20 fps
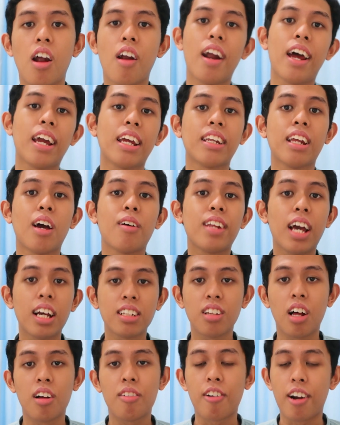Alright, now
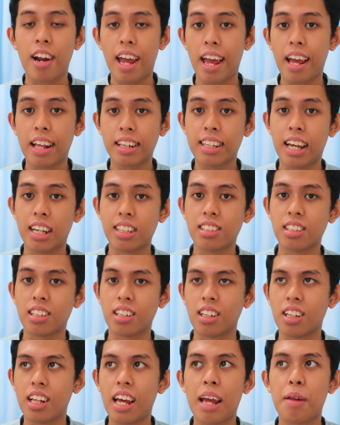that's all for
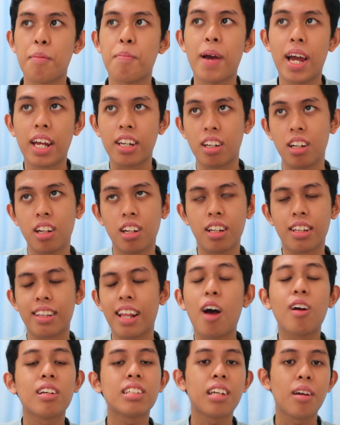TESL and BENL.
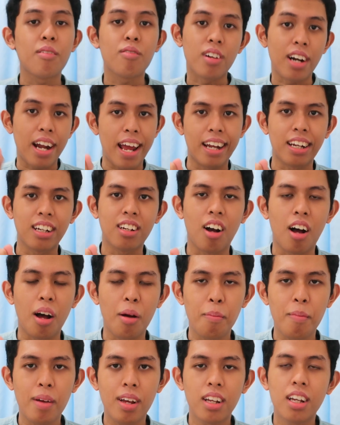Now it's time for
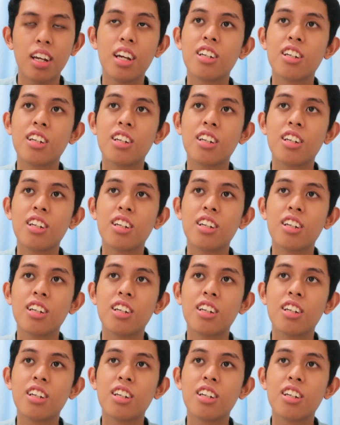ENCOM.